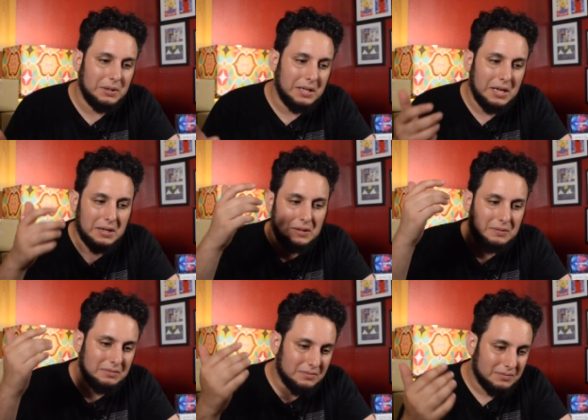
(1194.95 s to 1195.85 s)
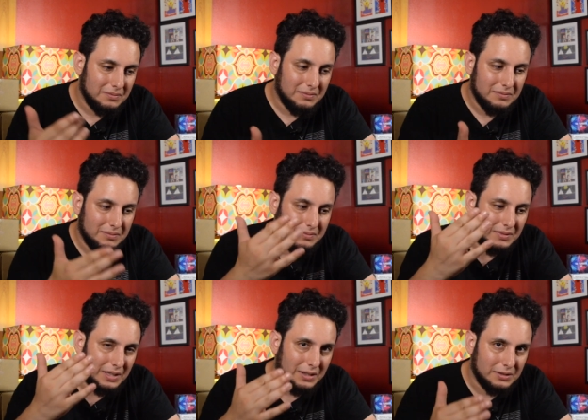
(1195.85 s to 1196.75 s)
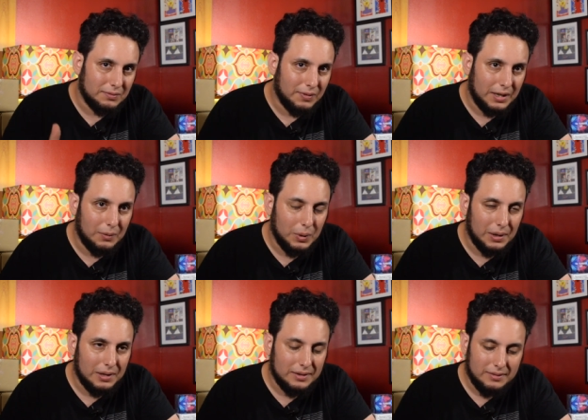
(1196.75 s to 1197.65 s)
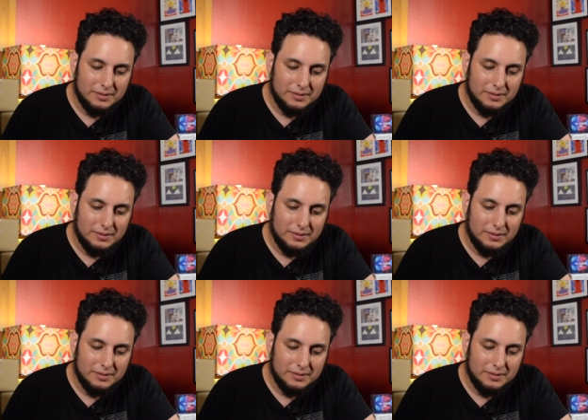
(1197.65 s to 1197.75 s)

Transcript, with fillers: and then doesn't fucking work.